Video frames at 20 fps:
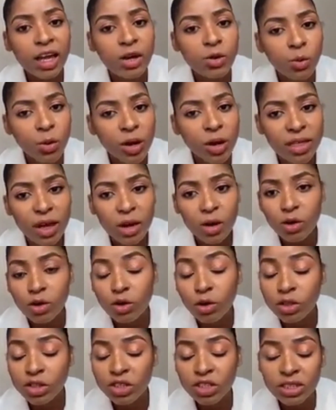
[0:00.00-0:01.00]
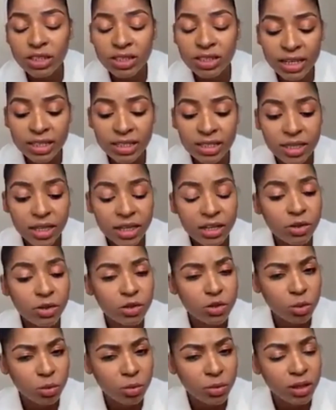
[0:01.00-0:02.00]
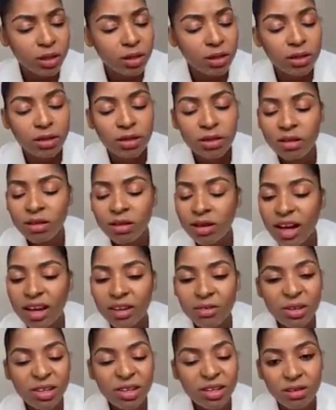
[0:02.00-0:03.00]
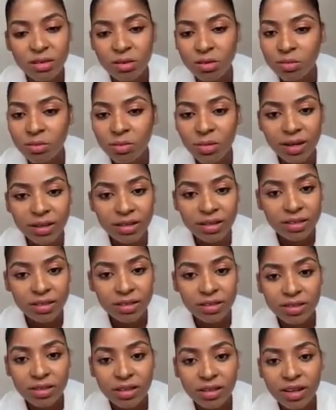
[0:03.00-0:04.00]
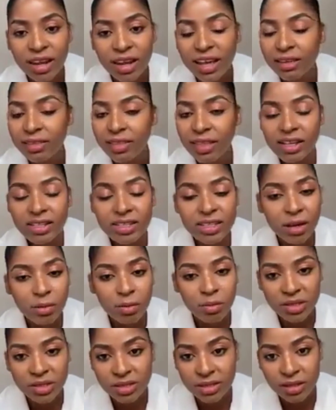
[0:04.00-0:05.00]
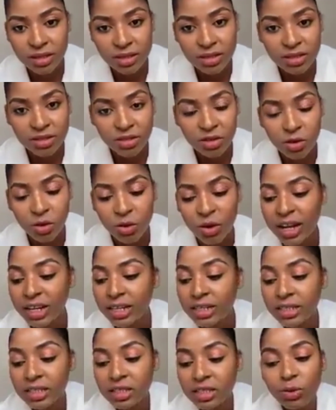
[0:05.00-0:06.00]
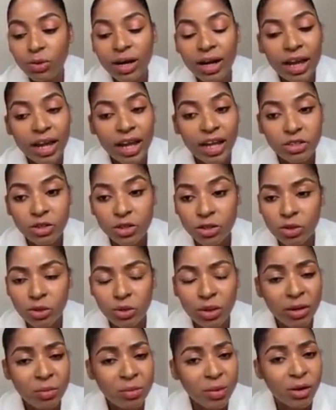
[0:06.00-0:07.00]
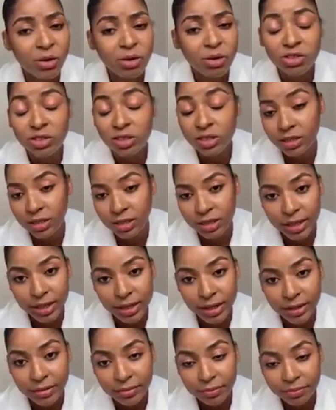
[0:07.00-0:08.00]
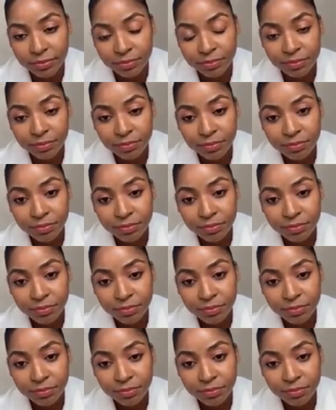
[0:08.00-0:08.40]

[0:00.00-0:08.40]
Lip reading: And whether or not she says thank you to me, I really don't mind. Like, that's her business. You know, I did what I had to do and my conscience is clear.